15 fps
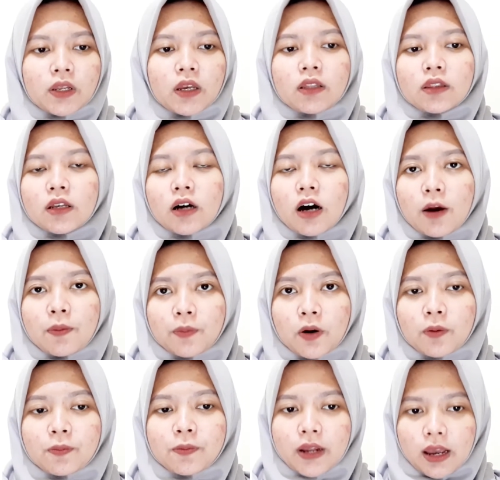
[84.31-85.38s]
The
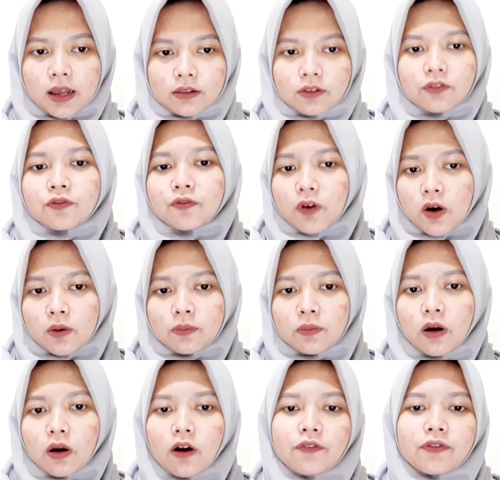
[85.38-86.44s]
appropriate form
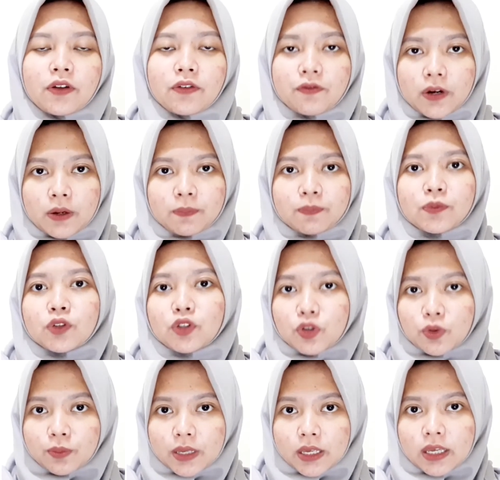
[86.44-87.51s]
of the verb to
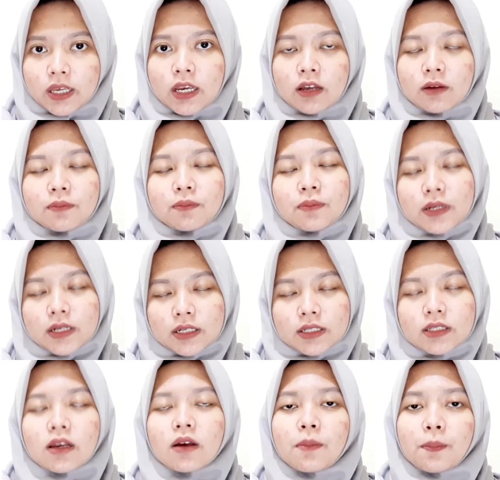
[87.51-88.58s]
be plus
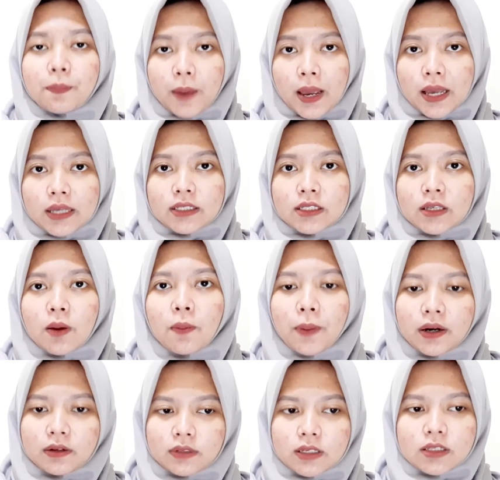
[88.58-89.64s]
past
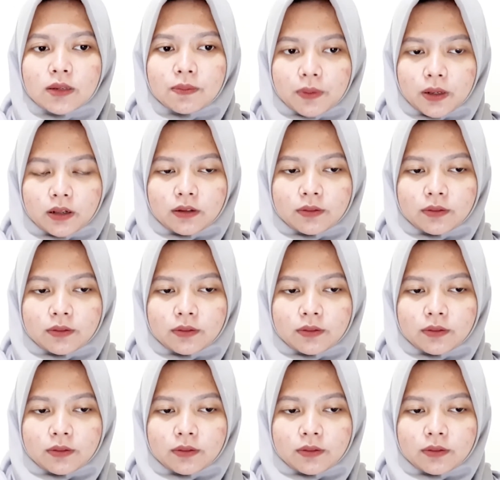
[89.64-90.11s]
participle.